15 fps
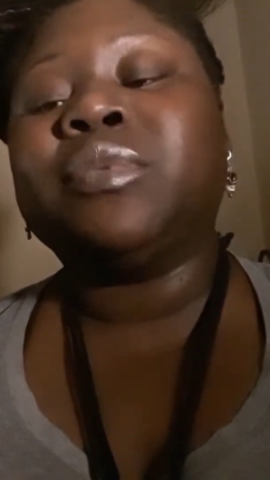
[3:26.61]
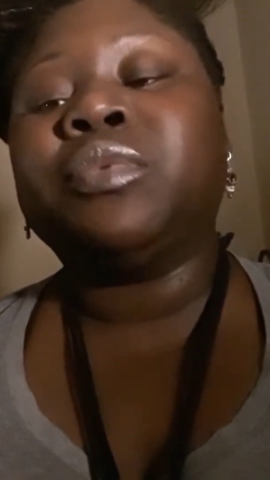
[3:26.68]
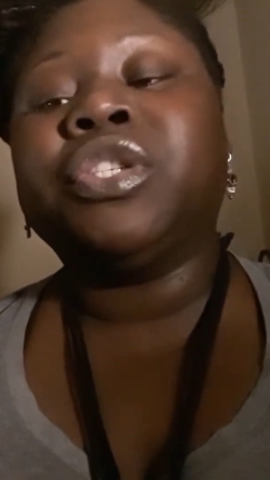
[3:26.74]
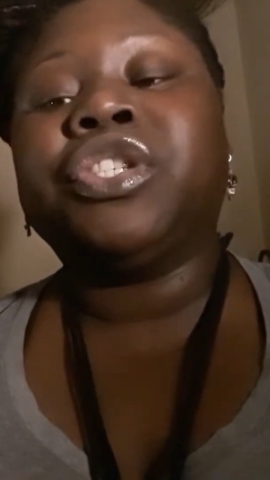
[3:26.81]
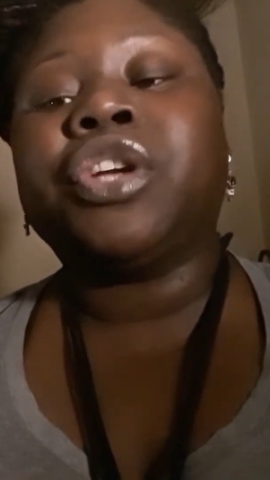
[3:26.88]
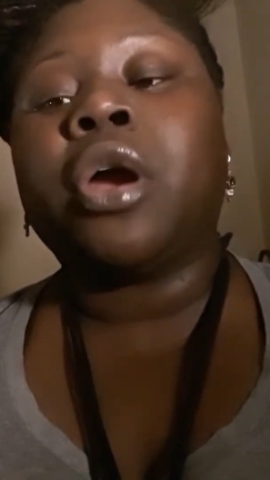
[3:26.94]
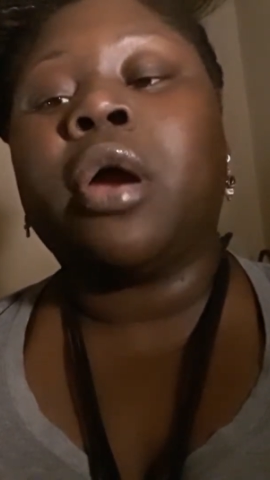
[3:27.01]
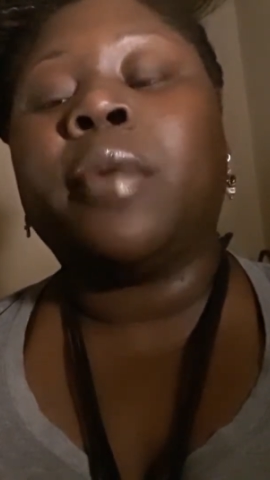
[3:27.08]

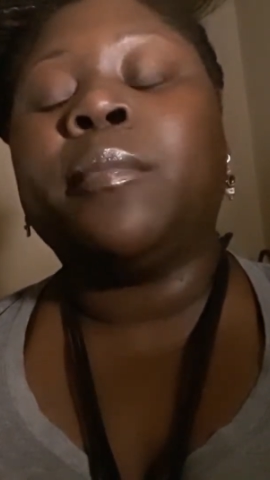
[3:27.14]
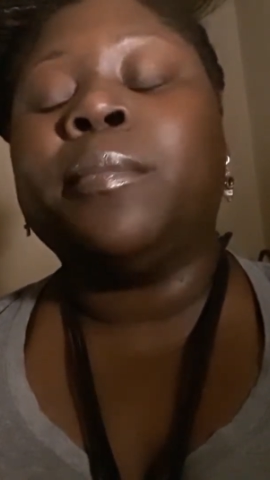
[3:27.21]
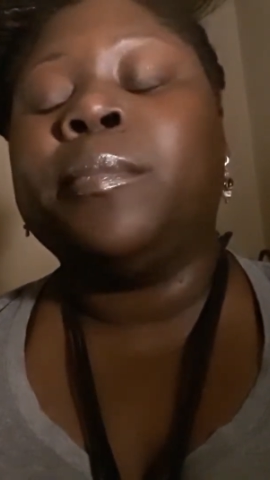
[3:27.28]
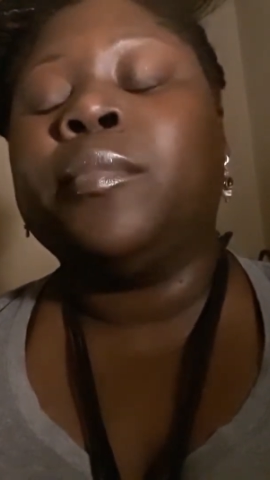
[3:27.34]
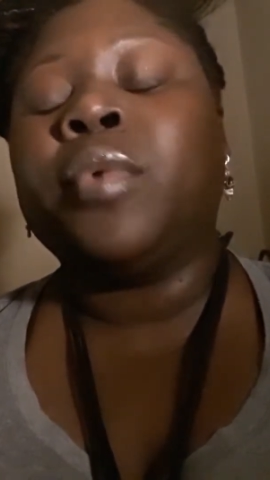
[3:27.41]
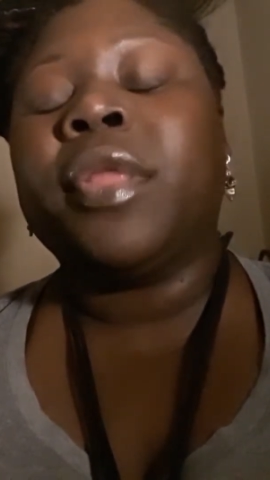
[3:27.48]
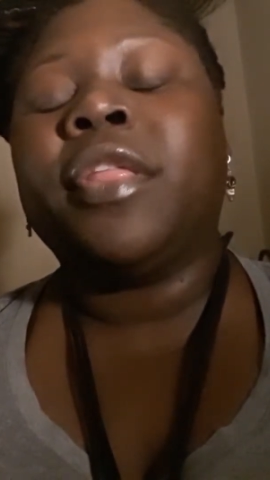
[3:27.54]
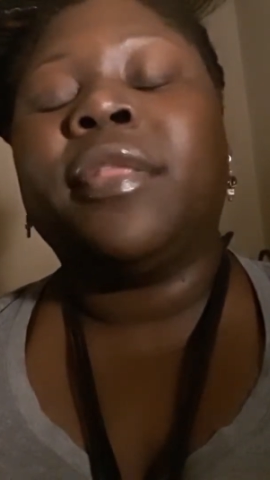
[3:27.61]
which are,
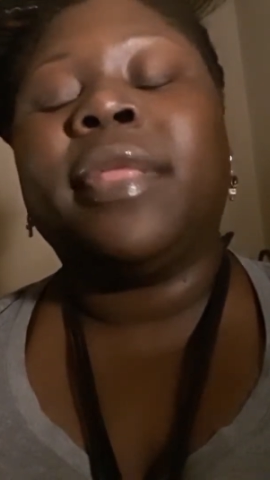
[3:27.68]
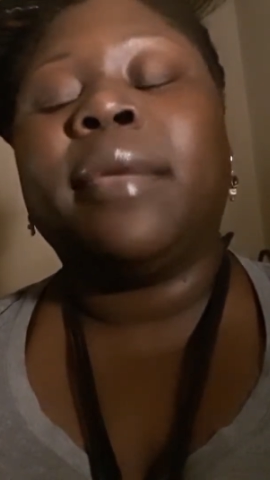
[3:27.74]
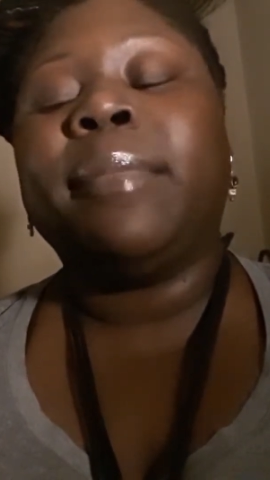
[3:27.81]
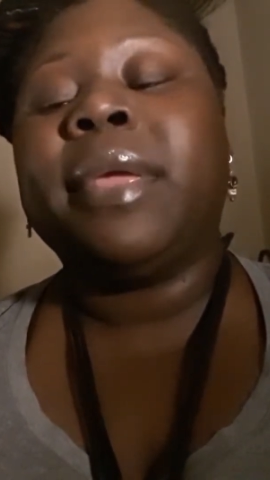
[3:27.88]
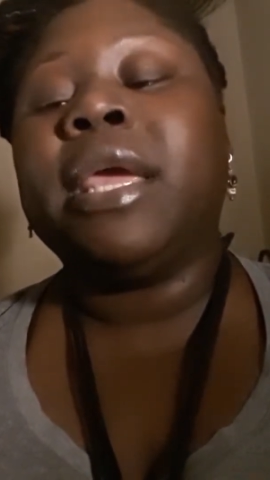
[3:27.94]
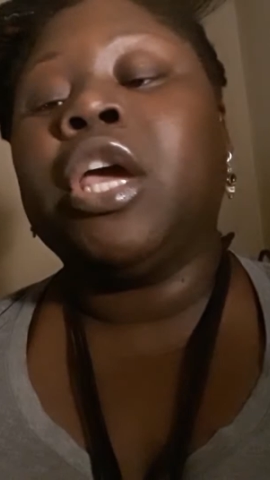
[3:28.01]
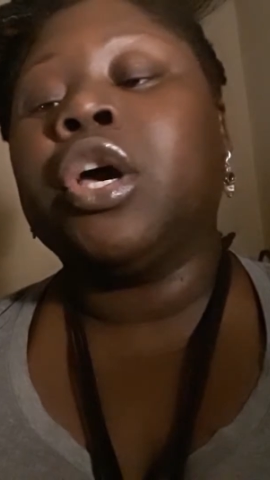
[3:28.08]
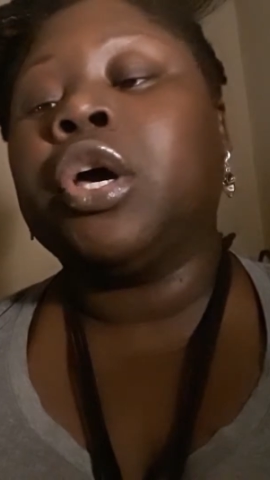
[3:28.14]
whether they
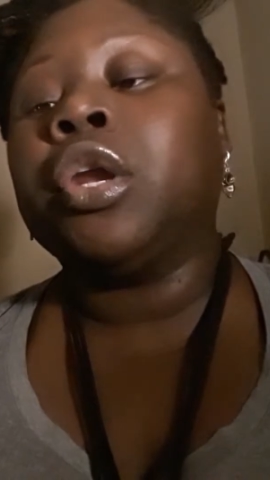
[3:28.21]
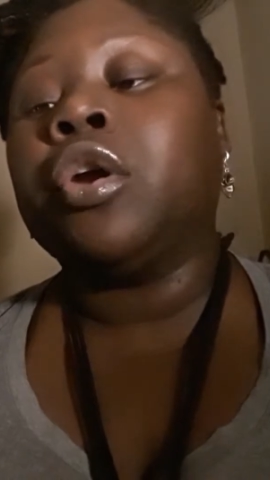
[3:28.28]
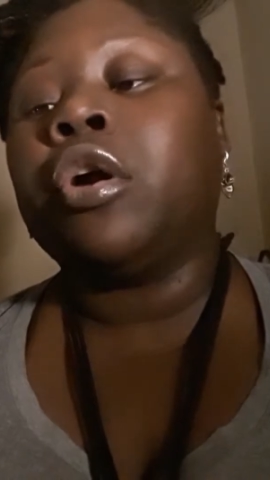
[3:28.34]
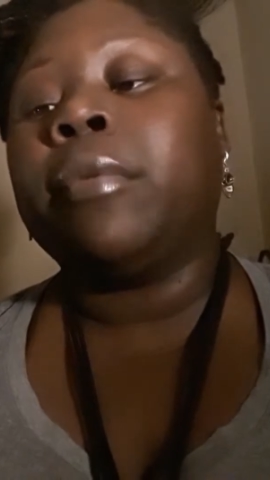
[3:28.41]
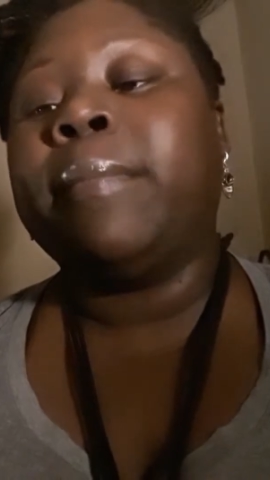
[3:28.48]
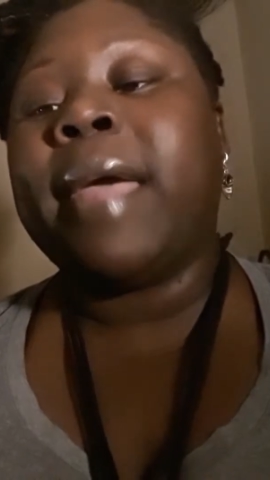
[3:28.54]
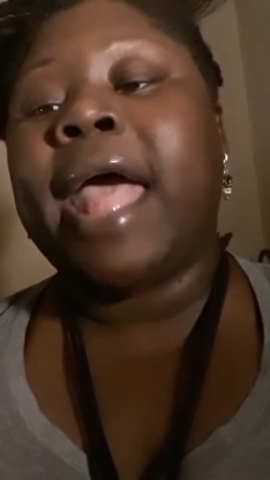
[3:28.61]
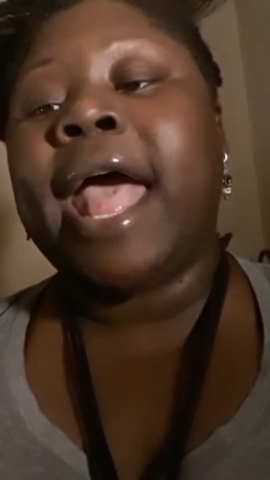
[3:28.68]
be good or
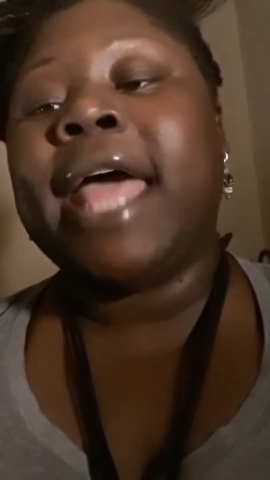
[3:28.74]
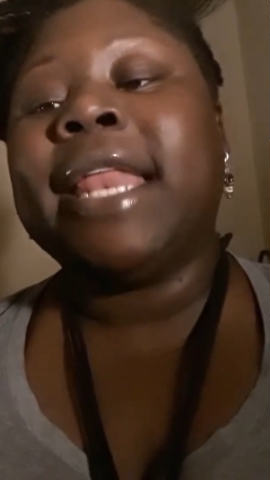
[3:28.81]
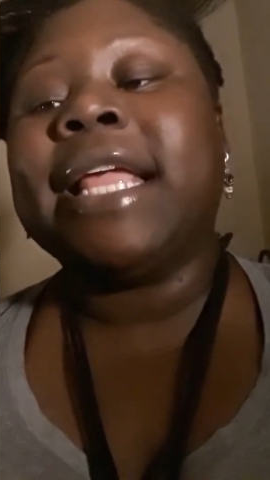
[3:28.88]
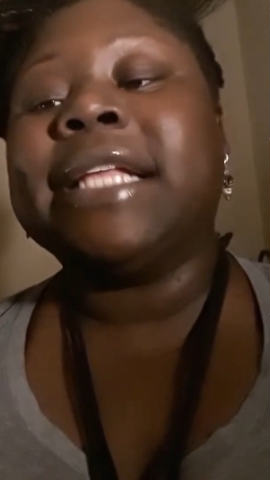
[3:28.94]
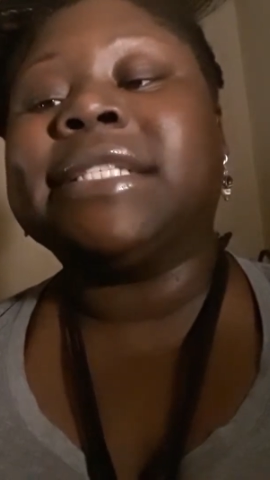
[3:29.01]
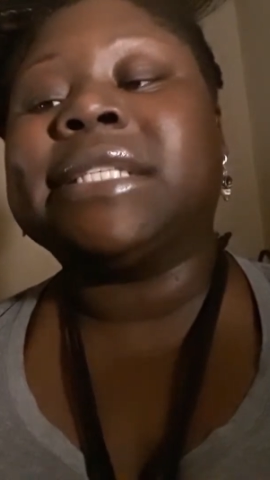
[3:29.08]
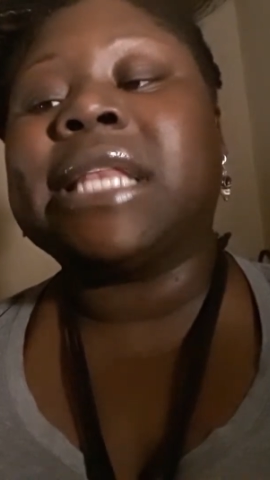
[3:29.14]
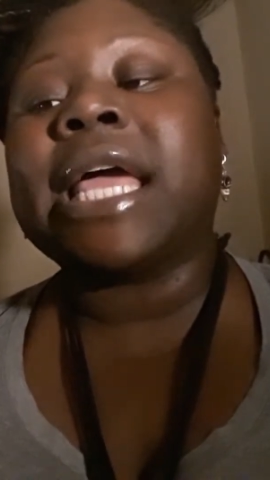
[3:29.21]
bad,
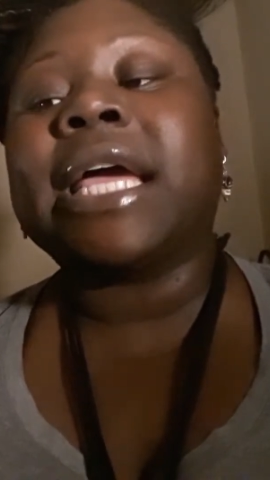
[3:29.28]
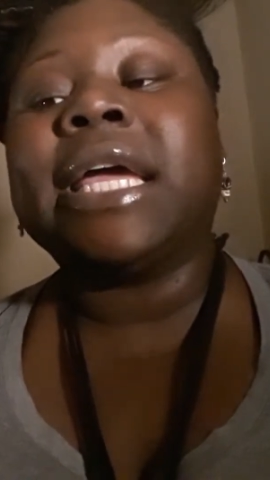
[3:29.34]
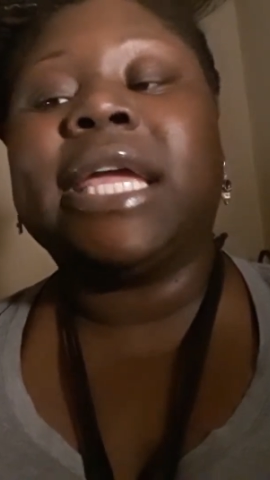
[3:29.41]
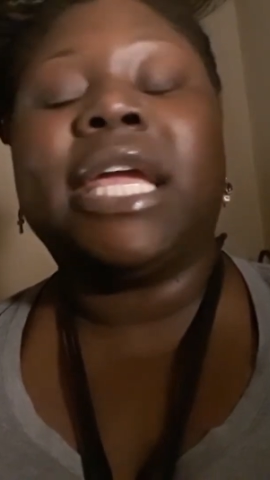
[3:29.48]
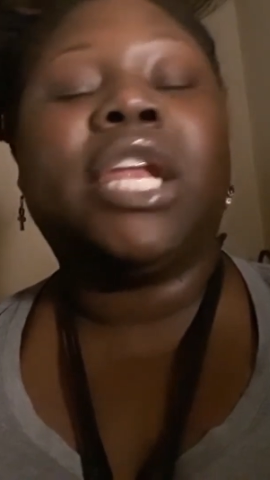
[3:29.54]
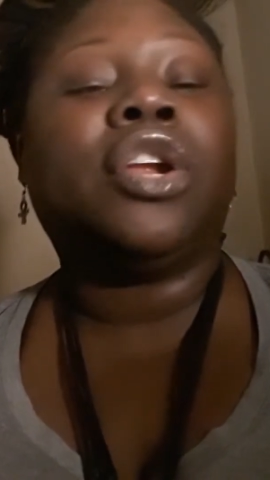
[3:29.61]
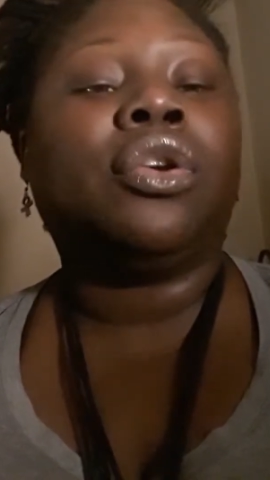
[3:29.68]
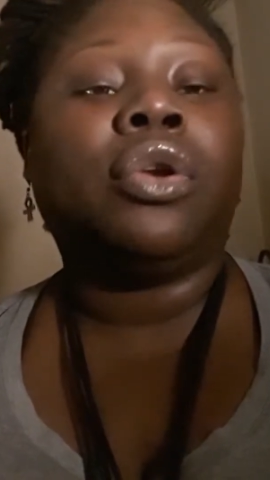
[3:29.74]
it's like an
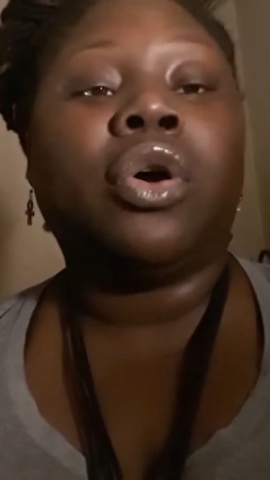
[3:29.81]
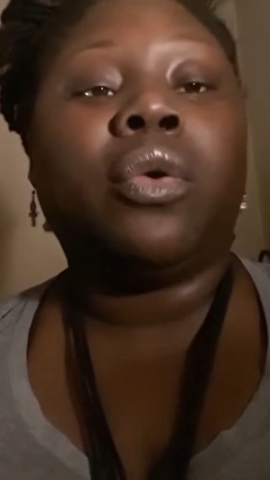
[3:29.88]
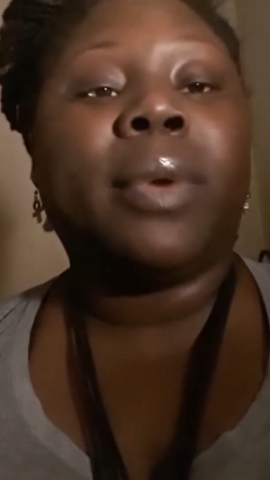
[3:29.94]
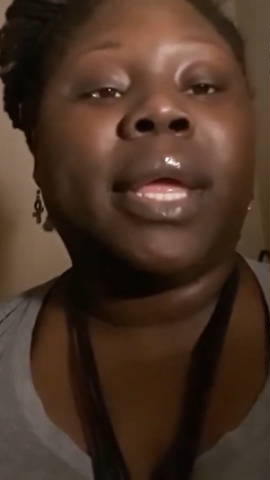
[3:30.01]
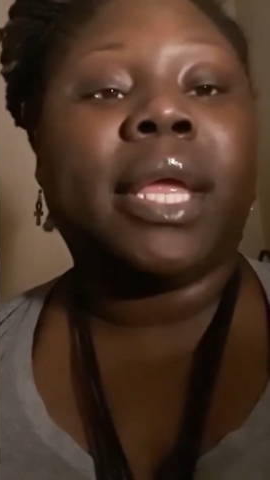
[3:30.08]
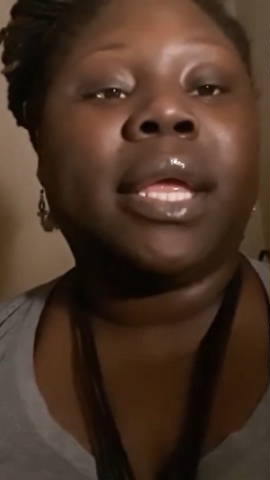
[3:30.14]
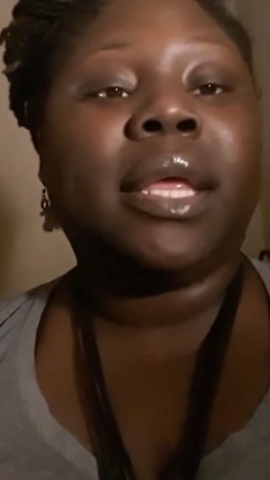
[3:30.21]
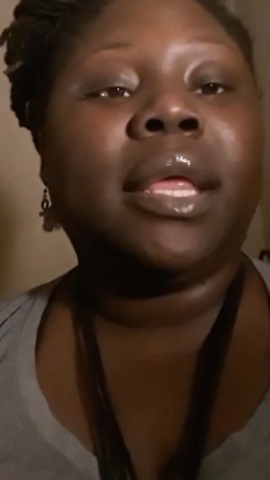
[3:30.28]
inner
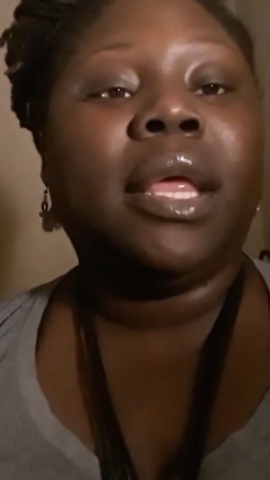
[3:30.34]
knowing.